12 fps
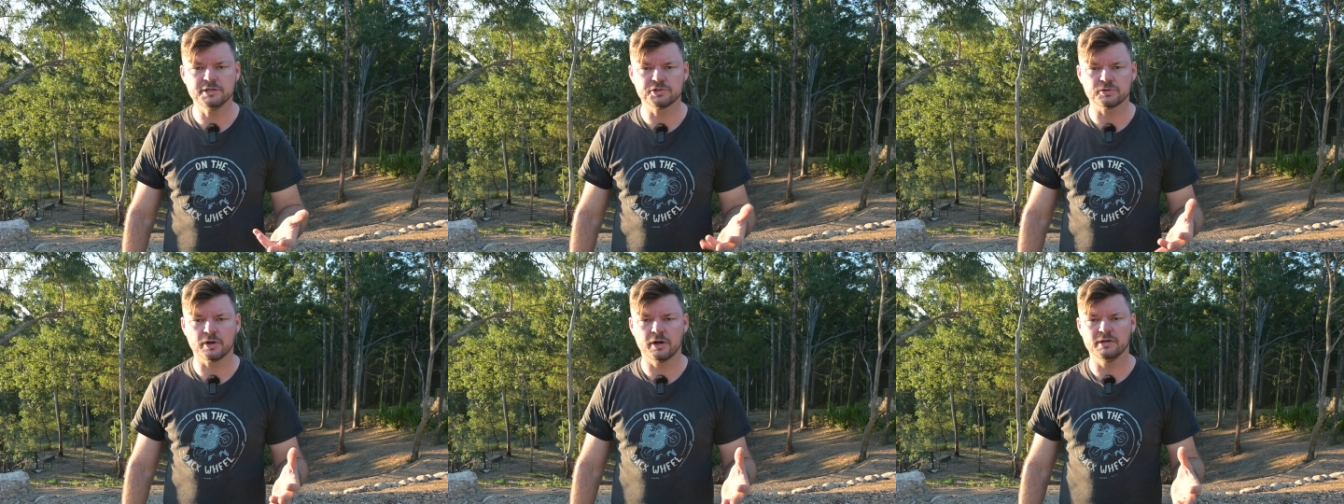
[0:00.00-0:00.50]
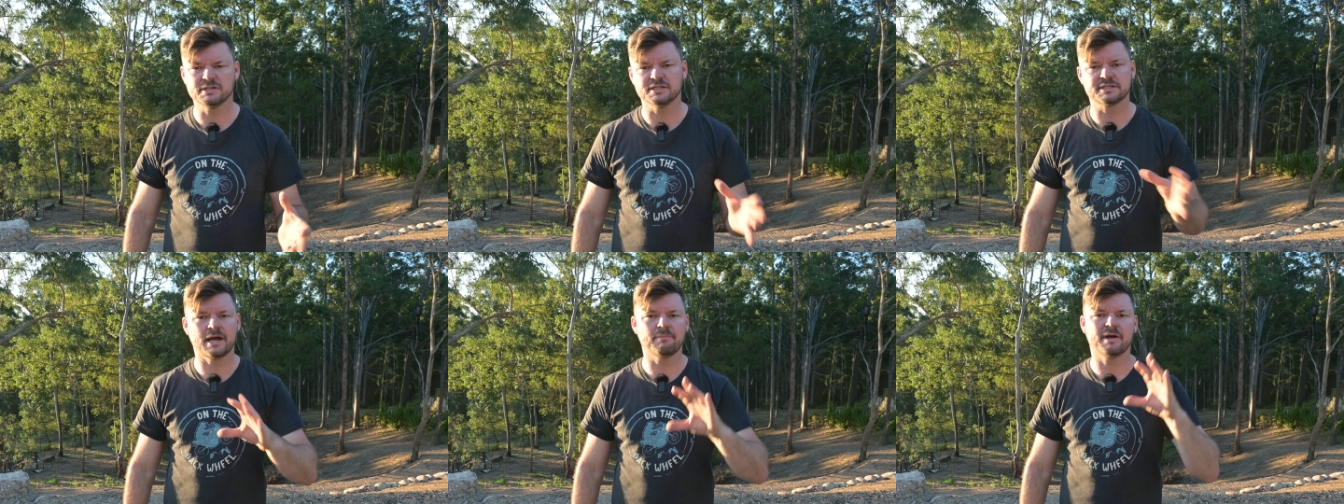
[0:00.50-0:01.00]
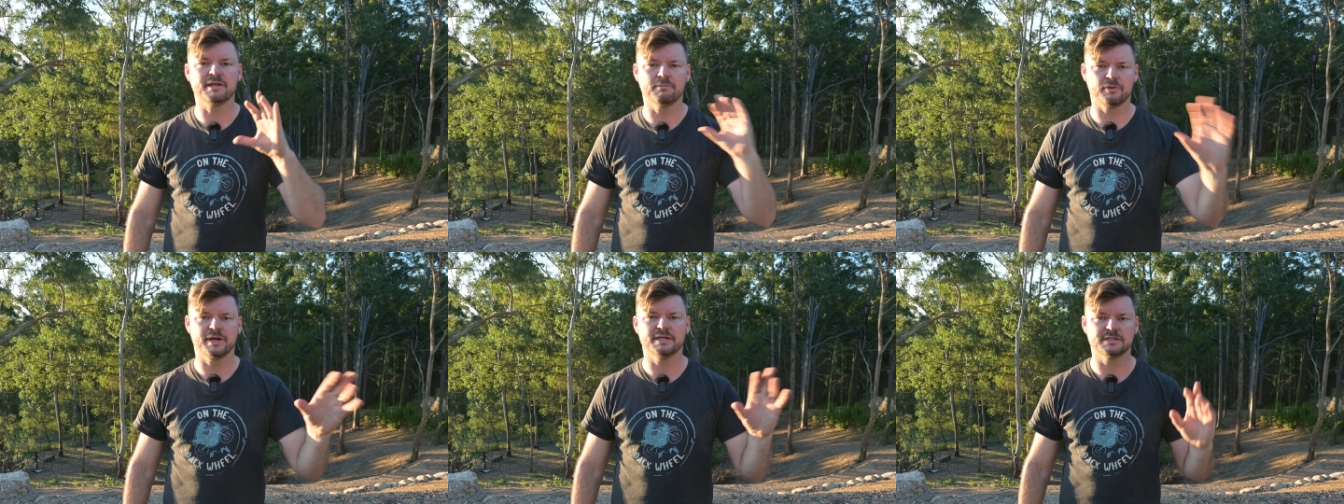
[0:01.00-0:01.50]
Enduros, and there's a couple other
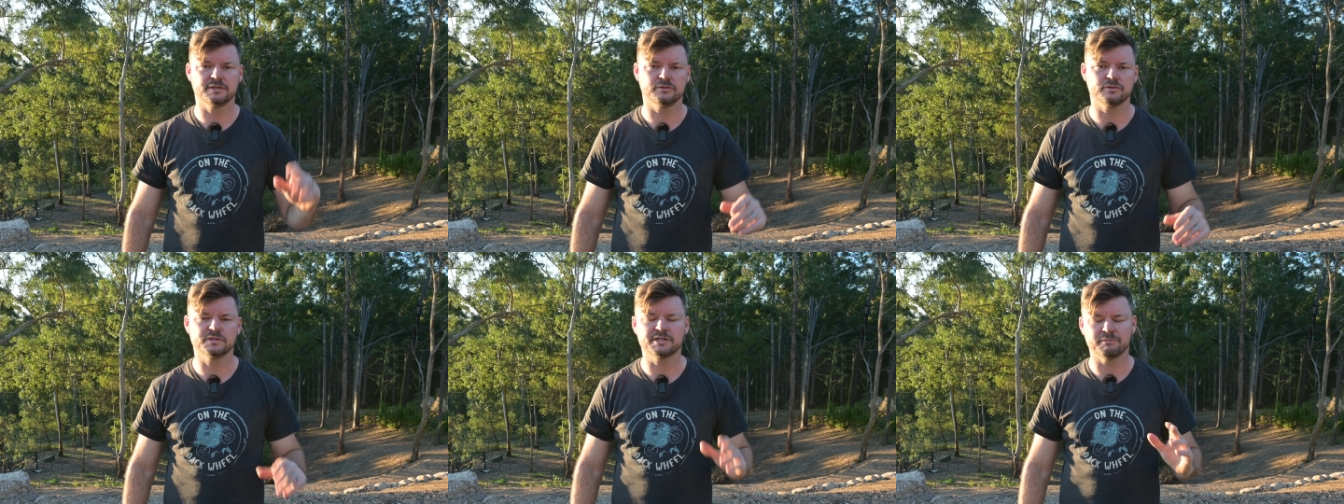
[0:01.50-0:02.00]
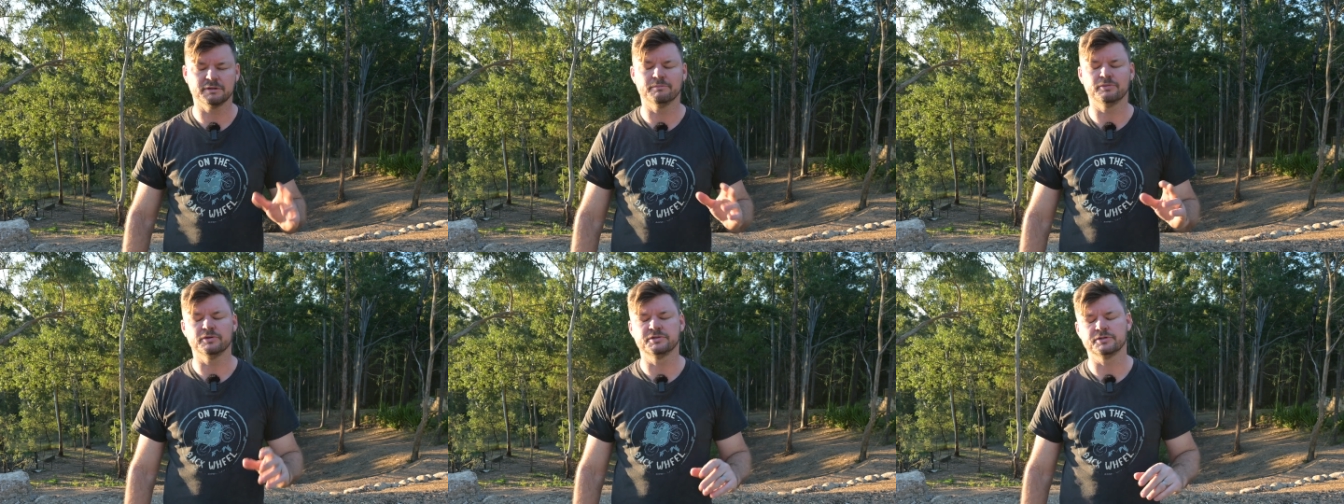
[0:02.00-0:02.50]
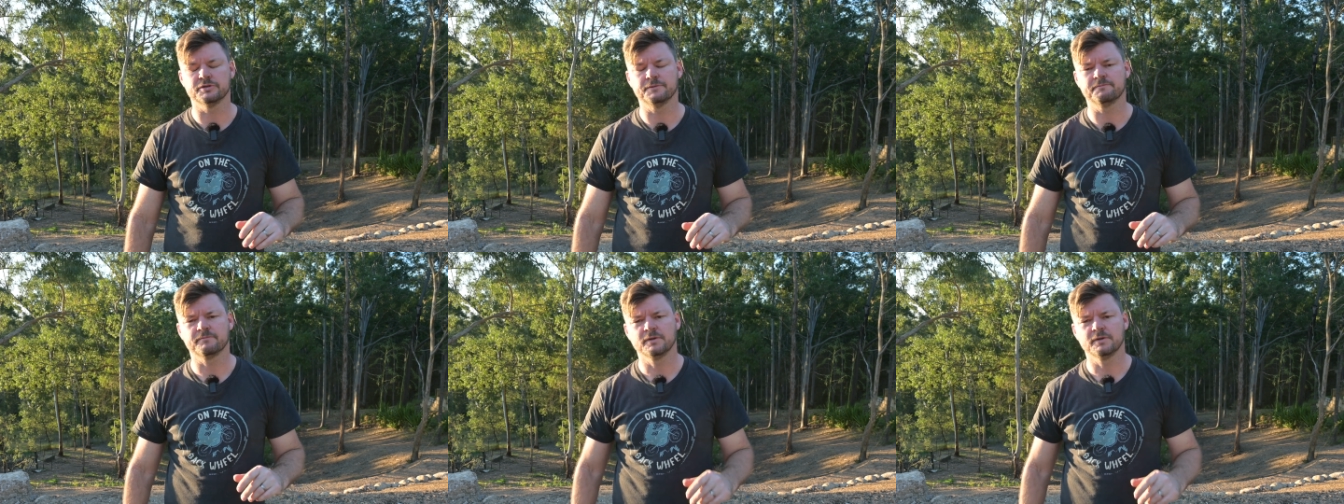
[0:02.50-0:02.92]
brands that do similar boots too.